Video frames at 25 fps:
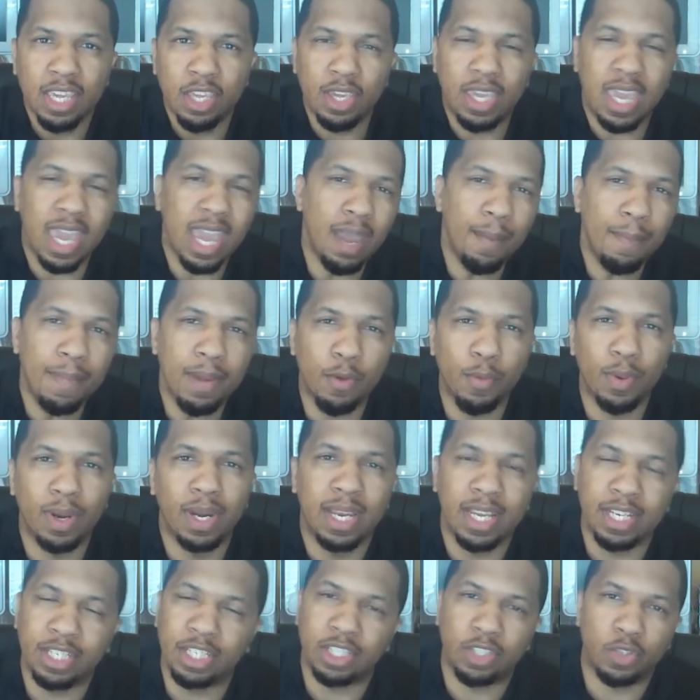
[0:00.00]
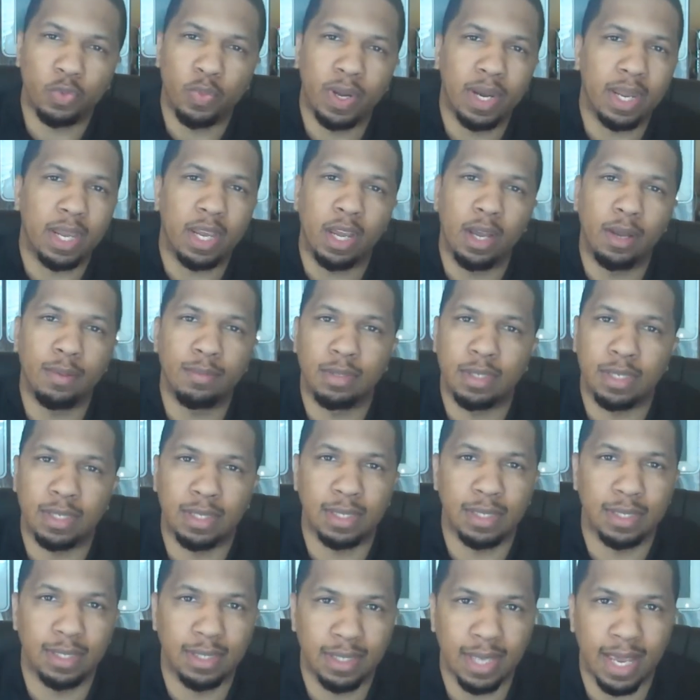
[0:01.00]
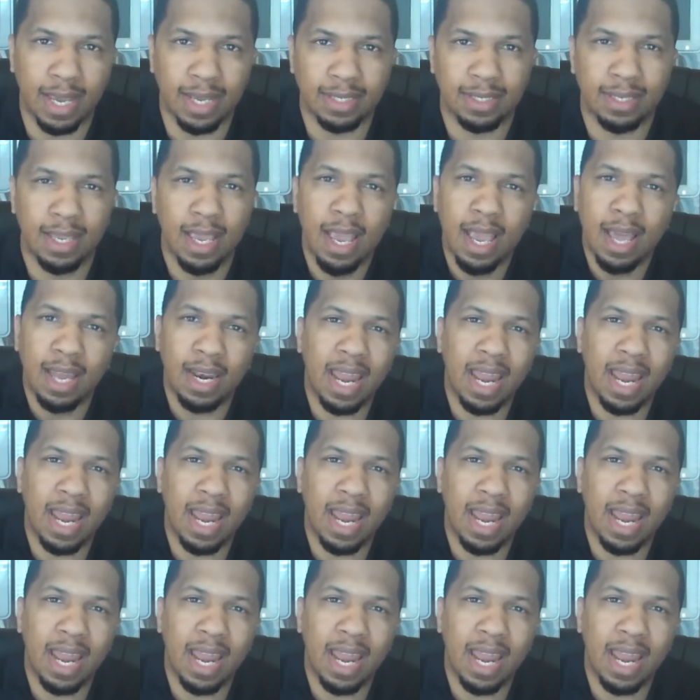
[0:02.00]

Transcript: you can't be religious when it comes to success.